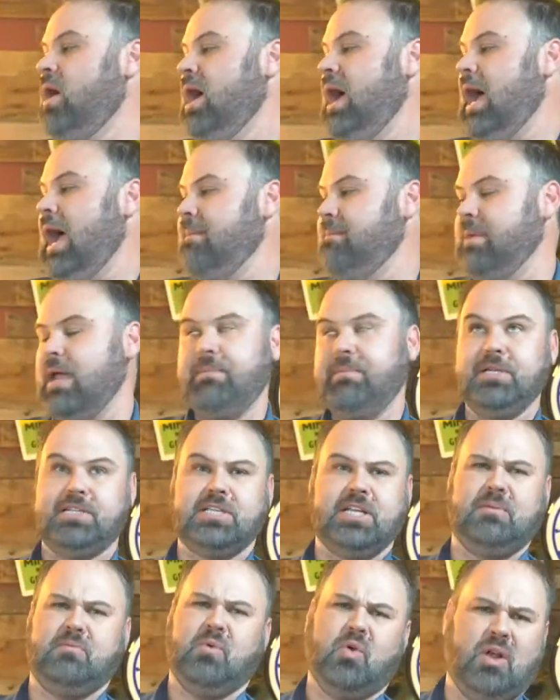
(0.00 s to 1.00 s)
I may be
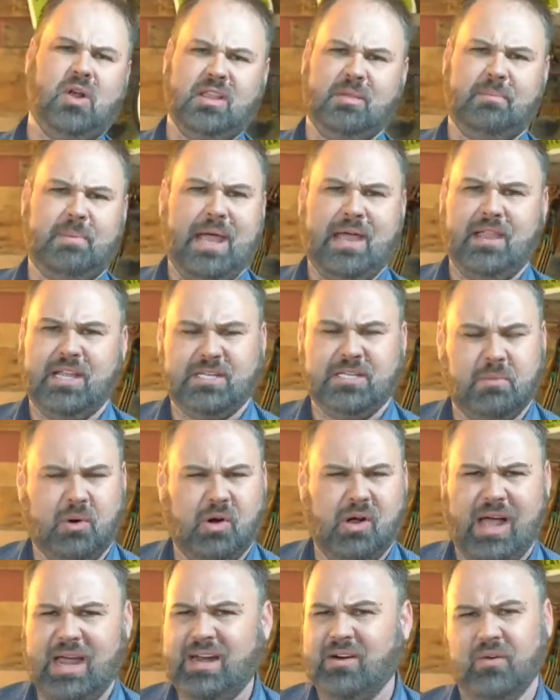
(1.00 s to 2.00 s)
seeing more on the pallet
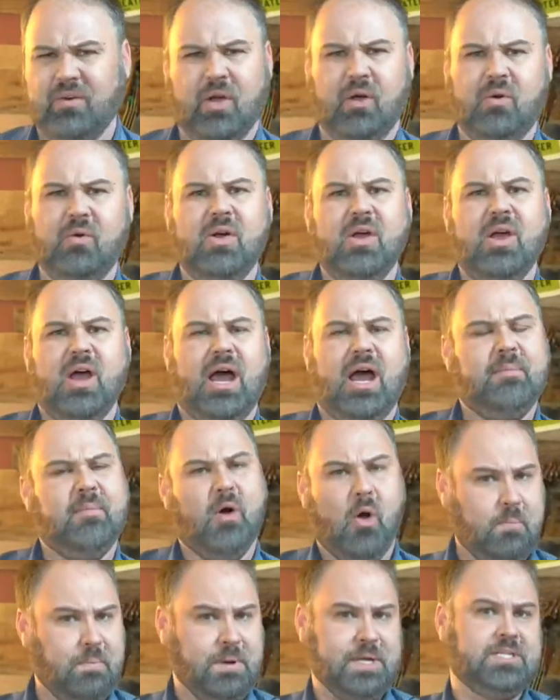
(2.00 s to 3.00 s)
tomorrow. I don't know. I'm
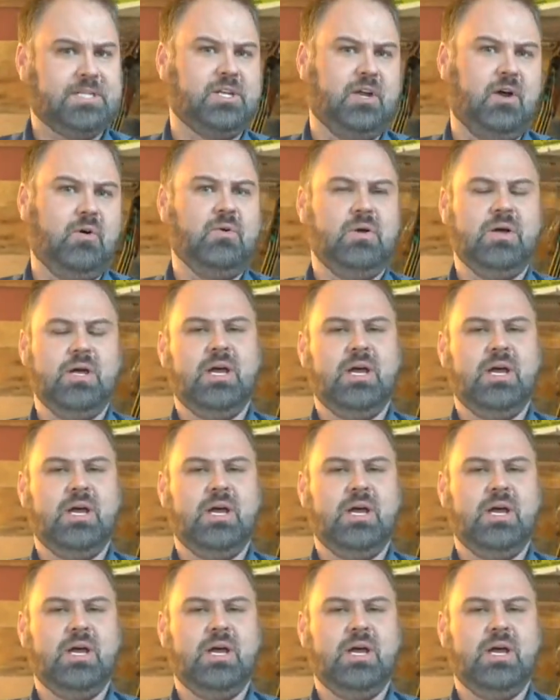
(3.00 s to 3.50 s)
hoping so.